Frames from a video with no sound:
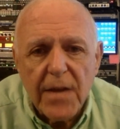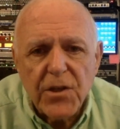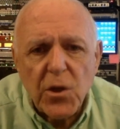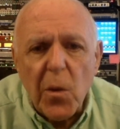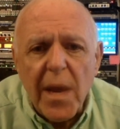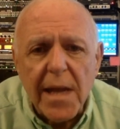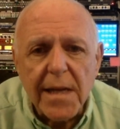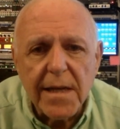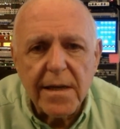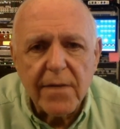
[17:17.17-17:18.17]
squid
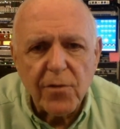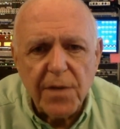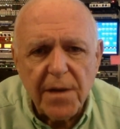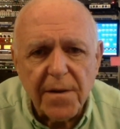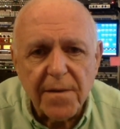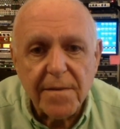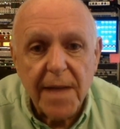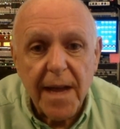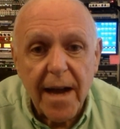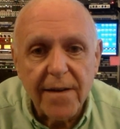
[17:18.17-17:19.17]
for dinner.
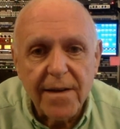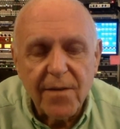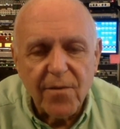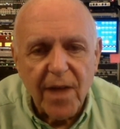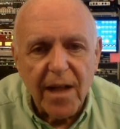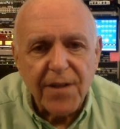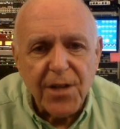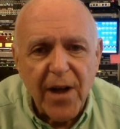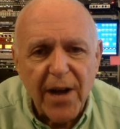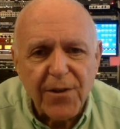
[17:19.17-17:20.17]
Yeah. I'll
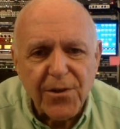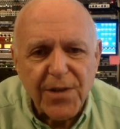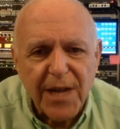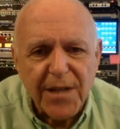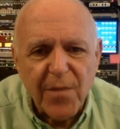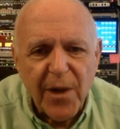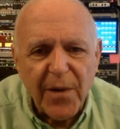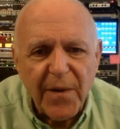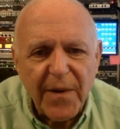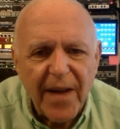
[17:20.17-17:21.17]
let you know how it turns out
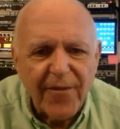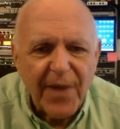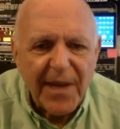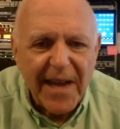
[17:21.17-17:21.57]
tomorrow. Have a great